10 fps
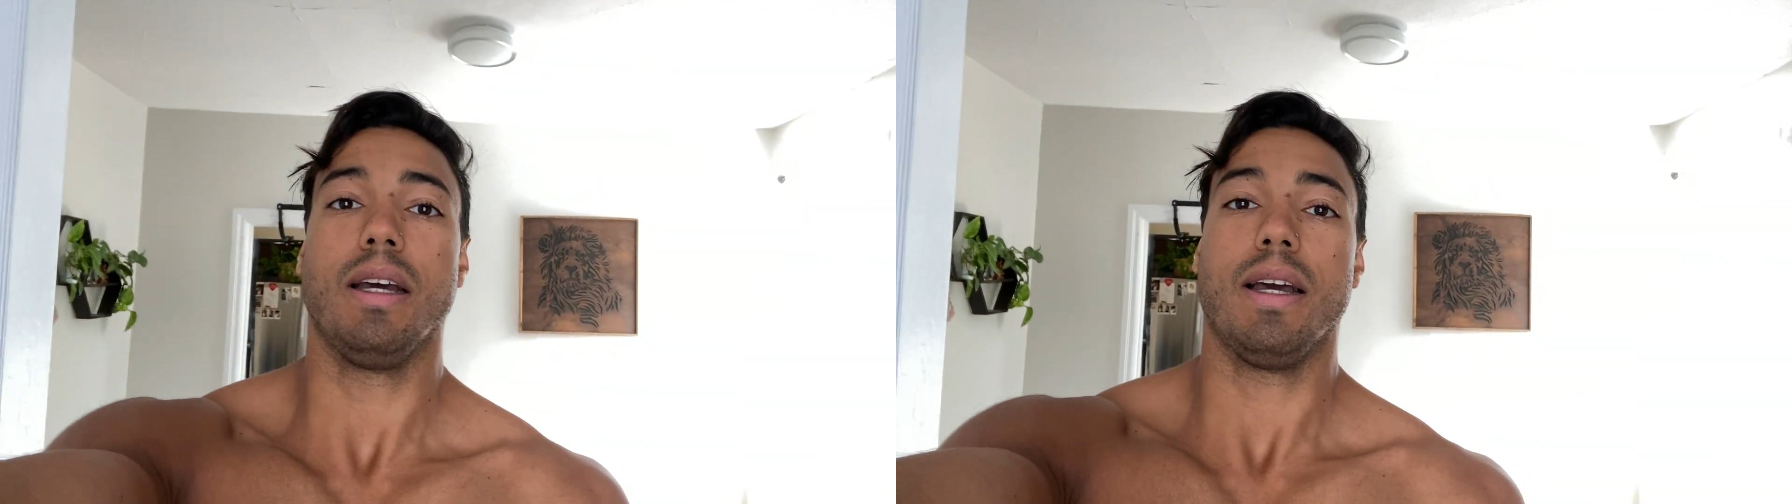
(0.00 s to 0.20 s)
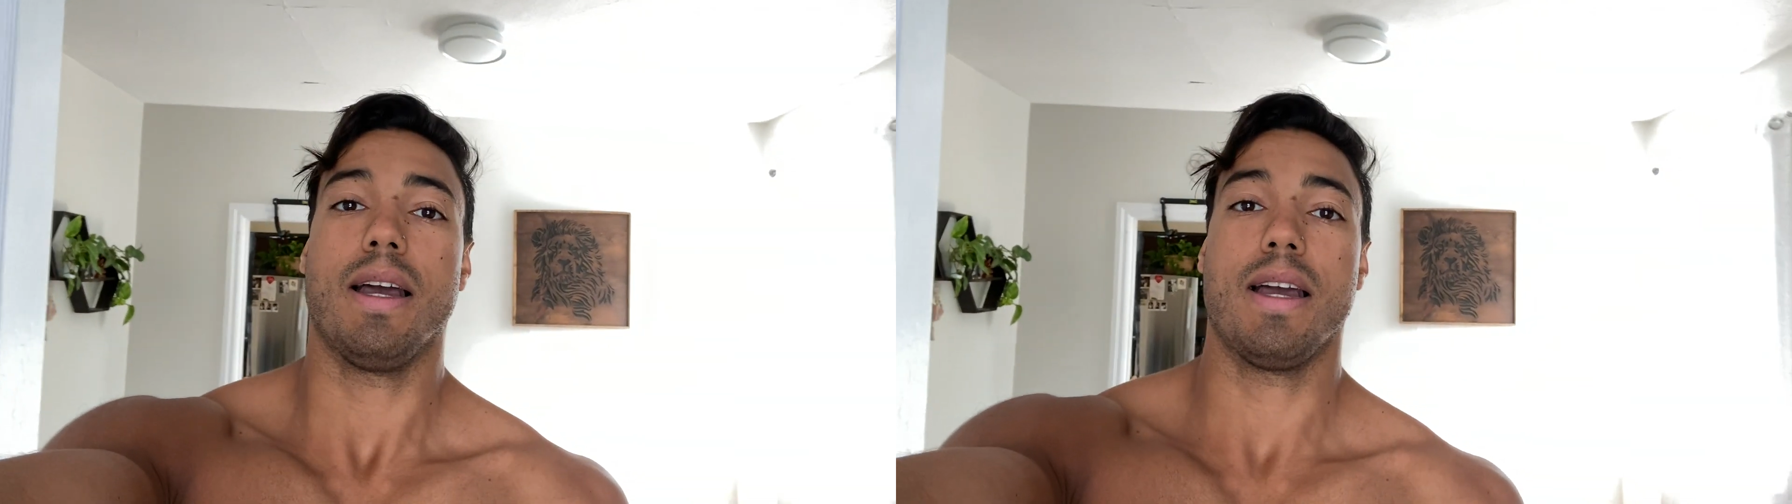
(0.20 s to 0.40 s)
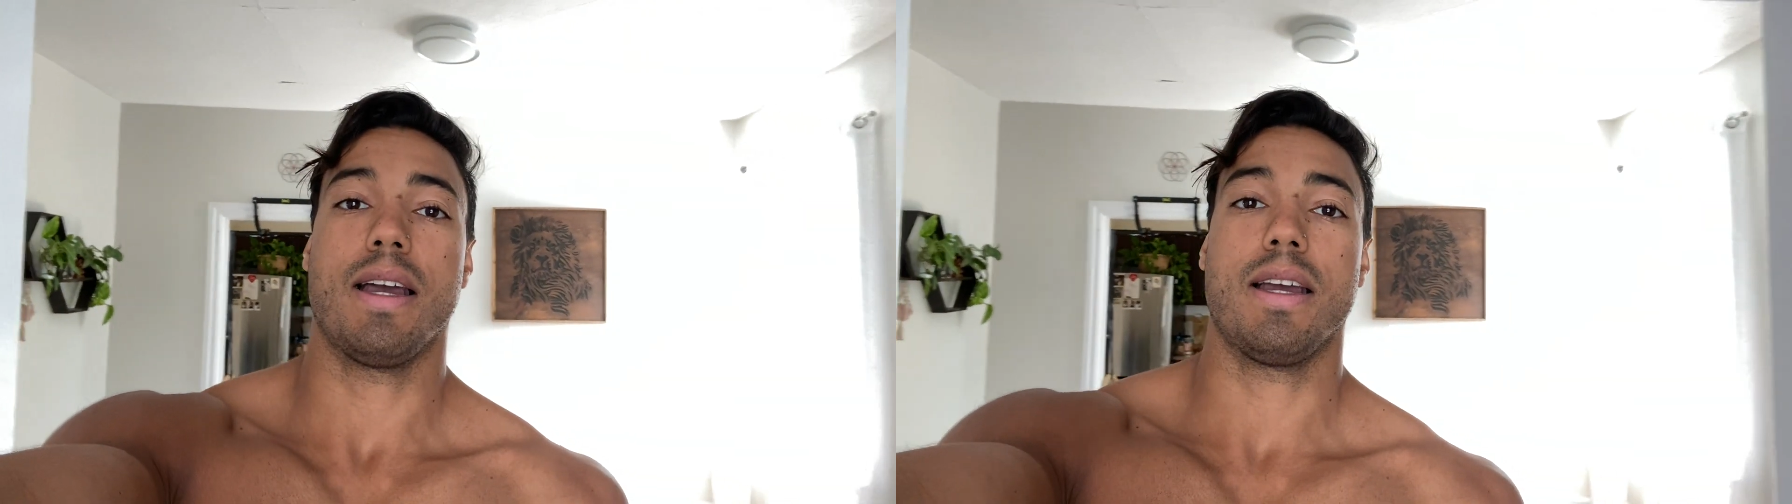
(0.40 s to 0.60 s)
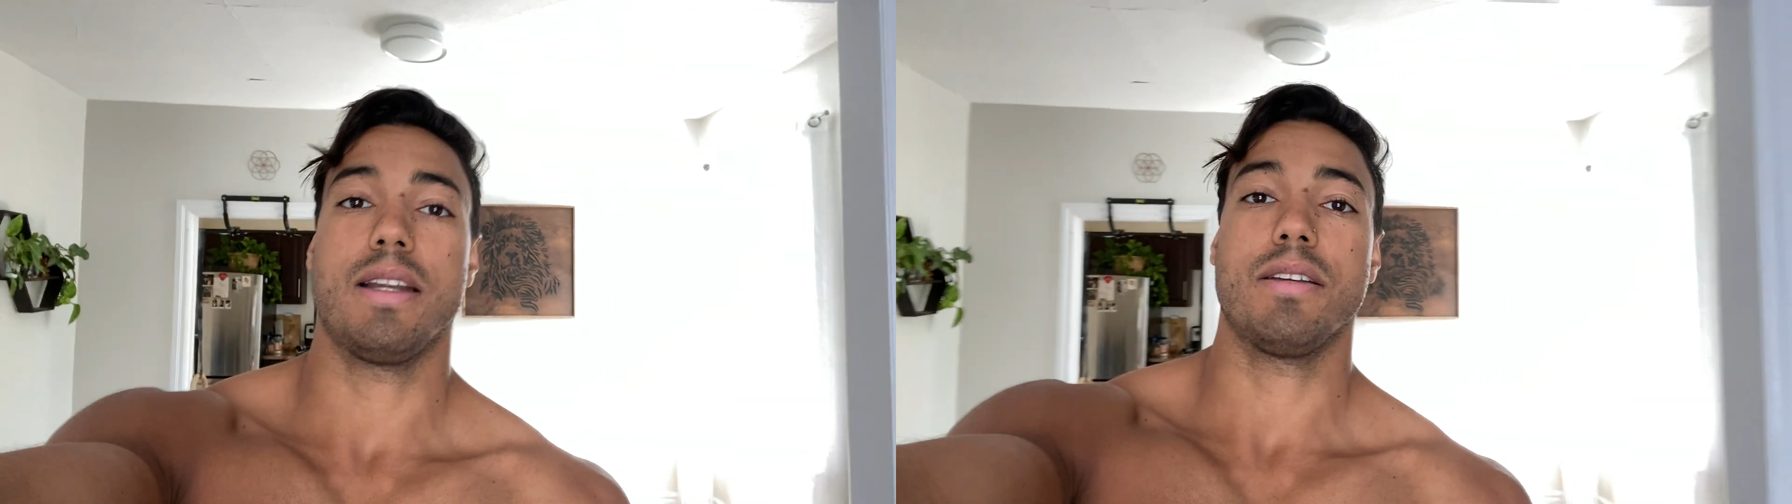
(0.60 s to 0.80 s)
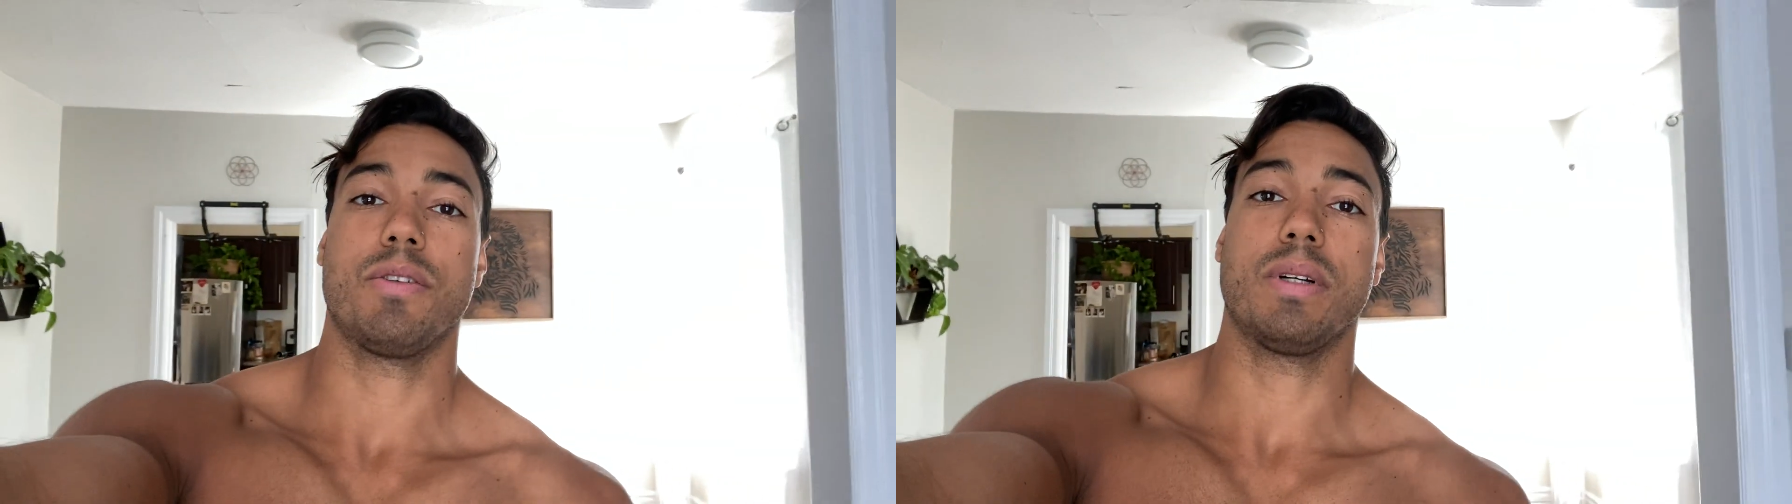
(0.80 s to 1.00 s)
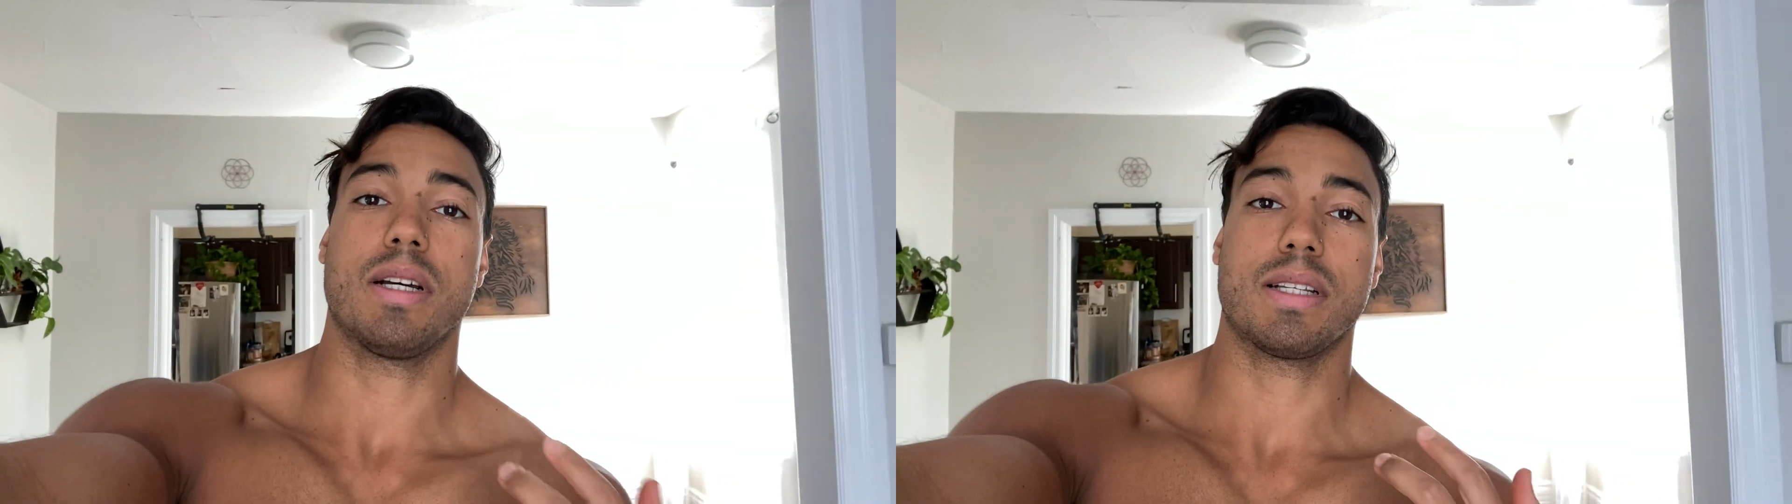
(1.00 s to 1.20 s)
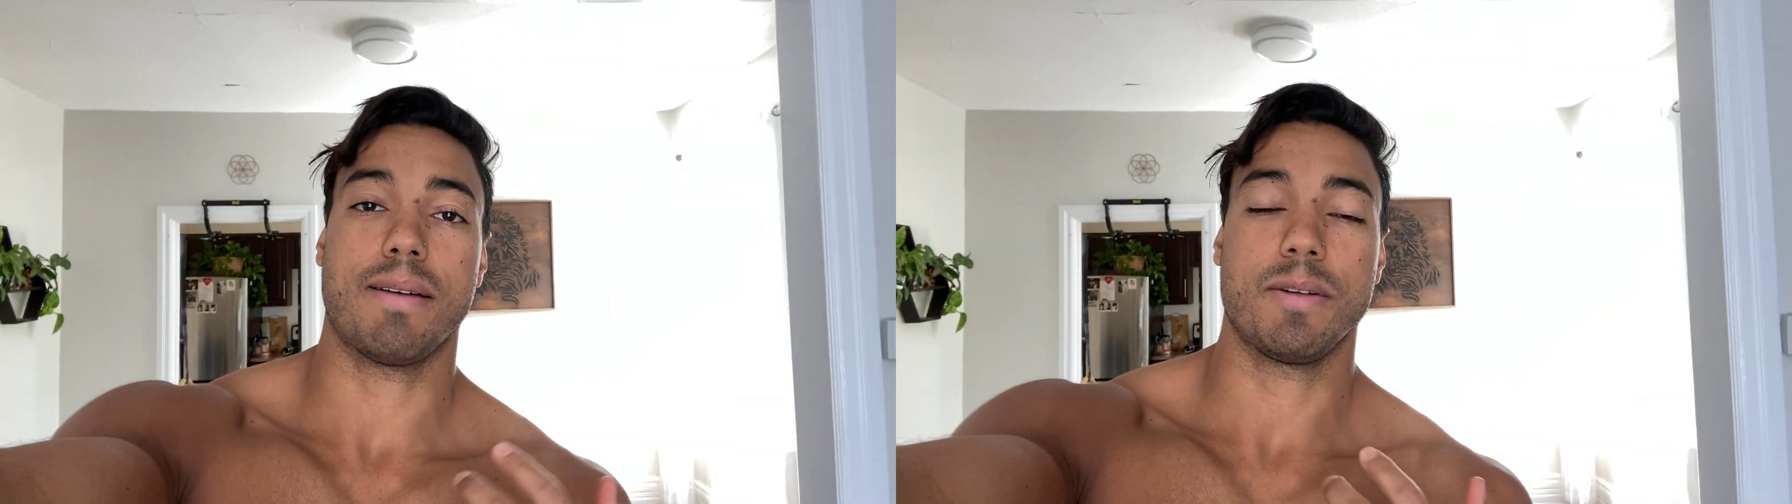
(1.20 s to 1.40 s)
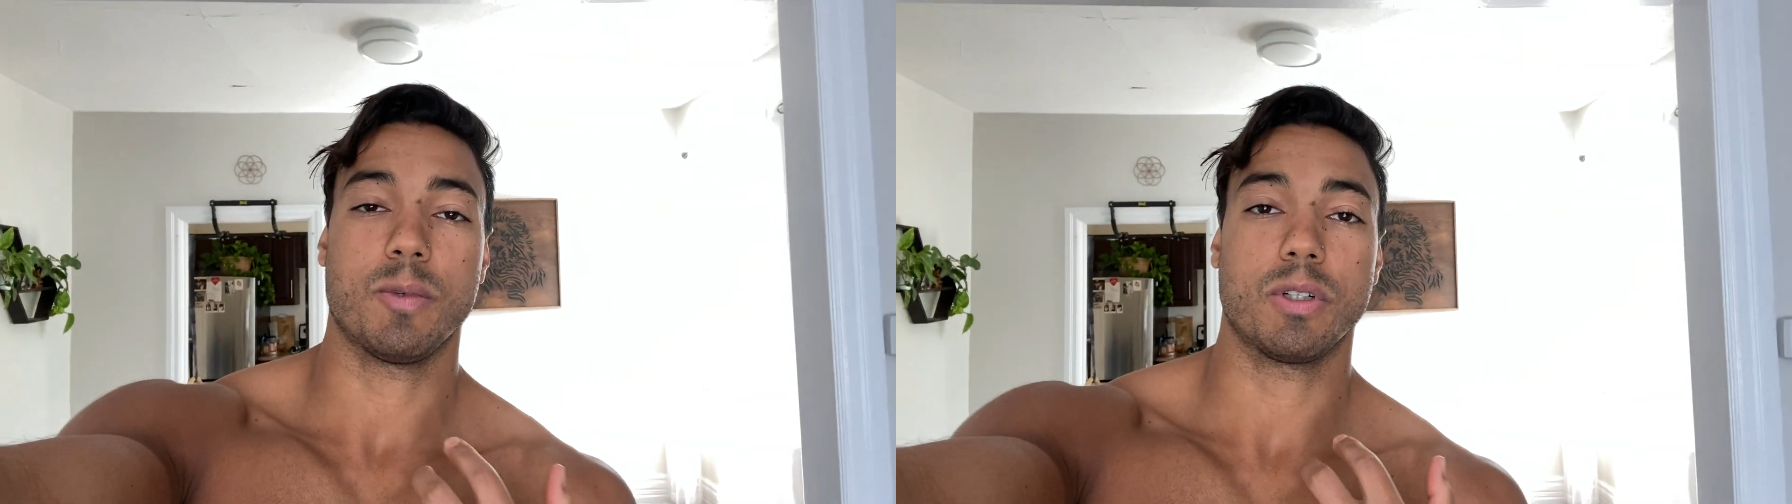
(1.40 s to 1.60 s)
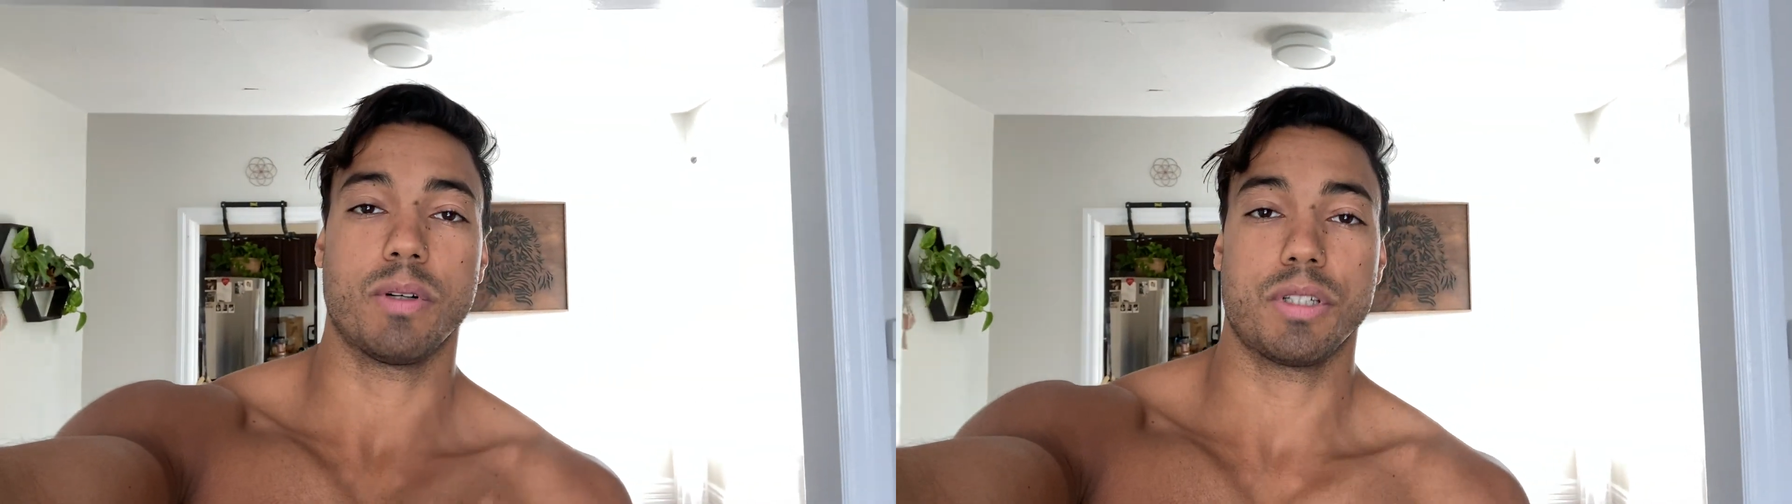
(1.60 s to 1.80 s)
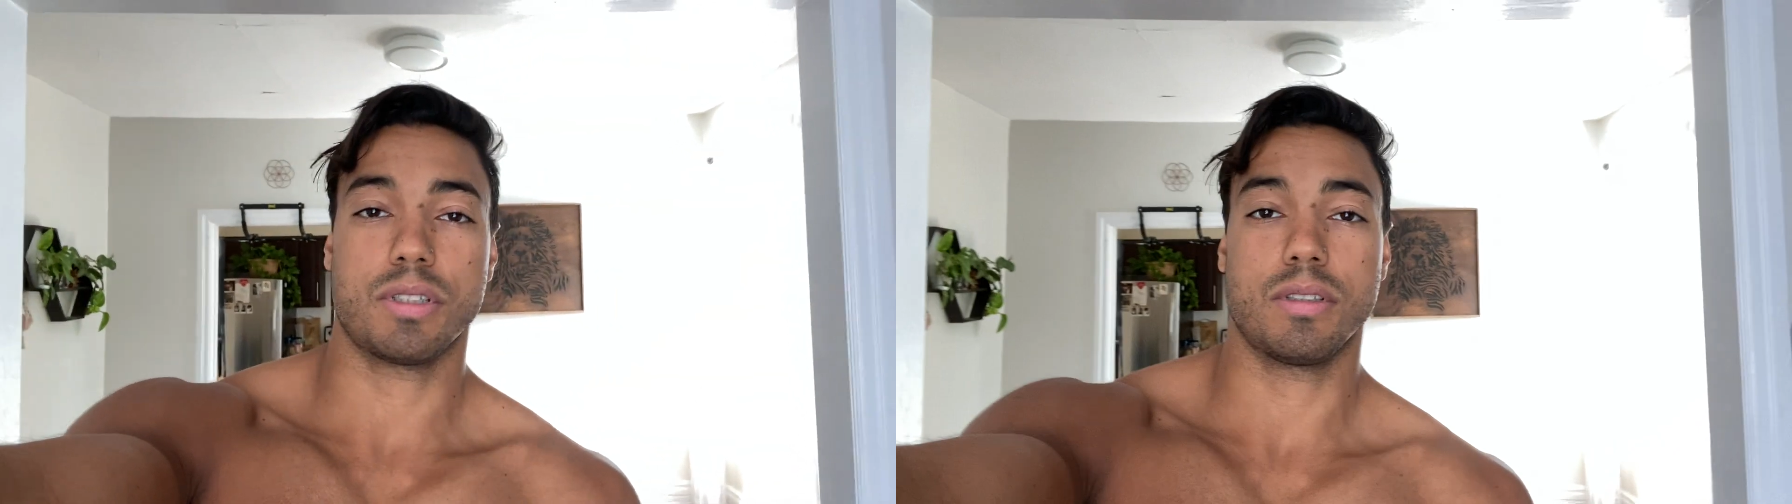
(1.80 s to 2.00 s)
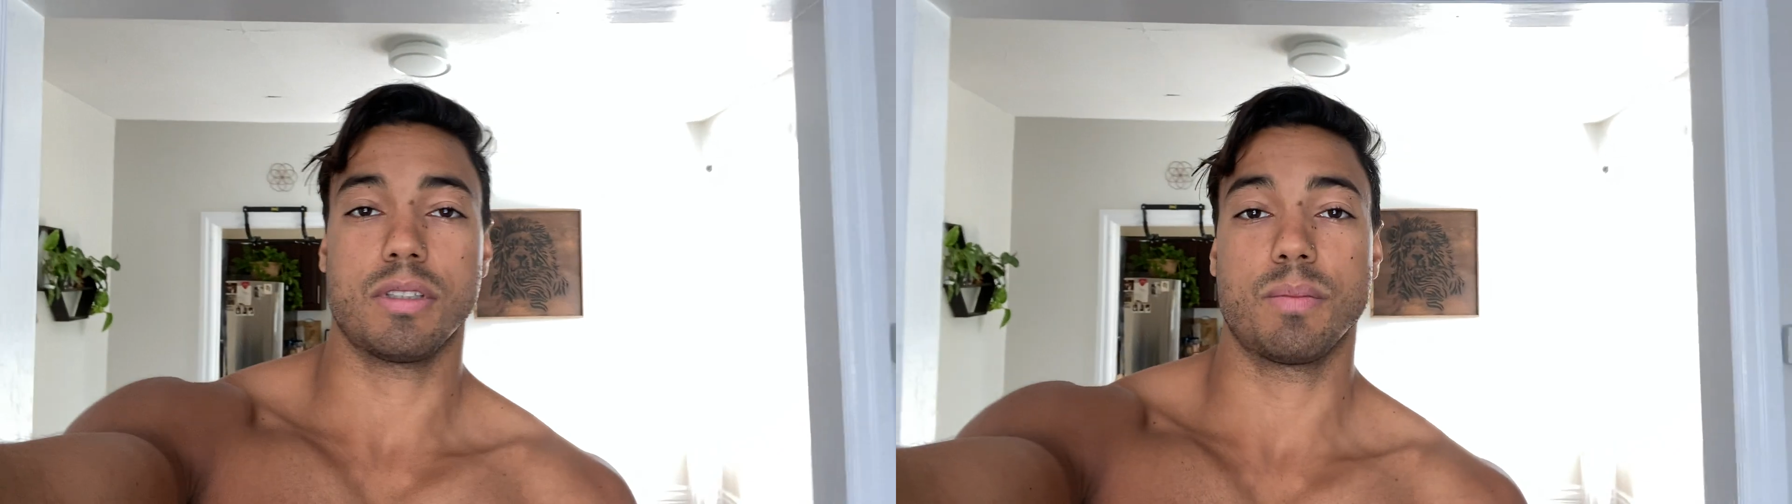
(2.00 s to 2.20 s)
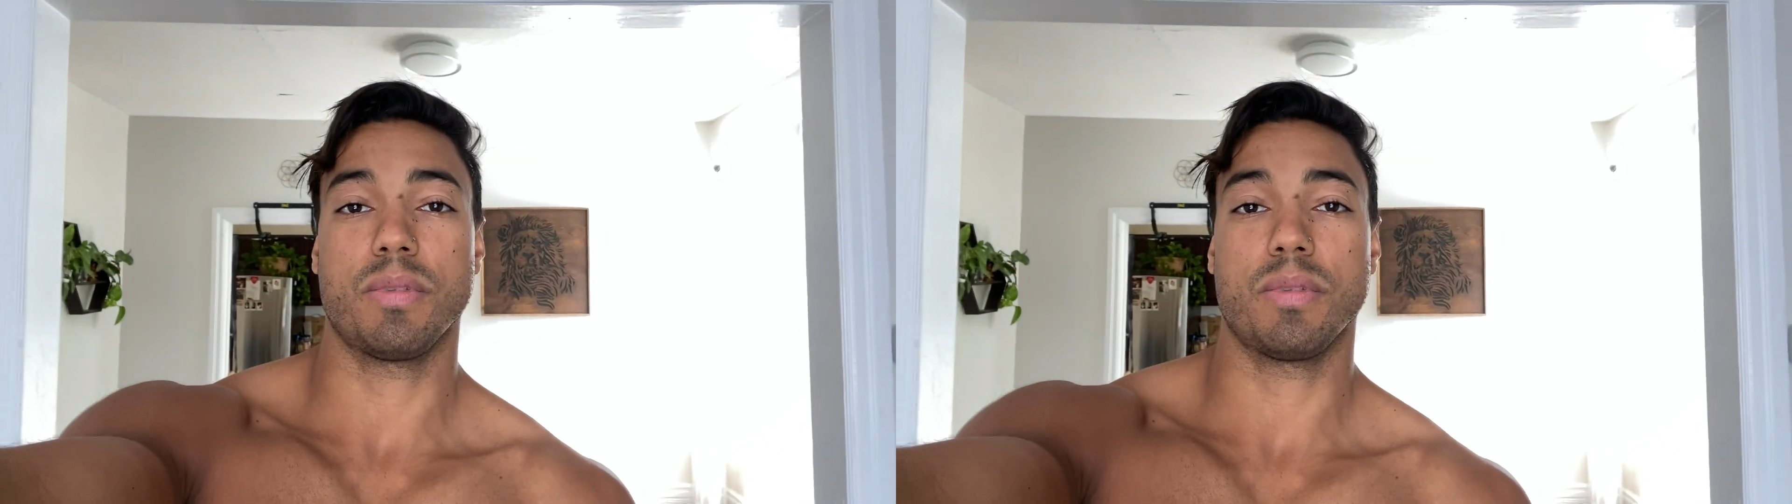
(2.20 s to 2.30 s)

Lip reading: And if you guys have any more questions,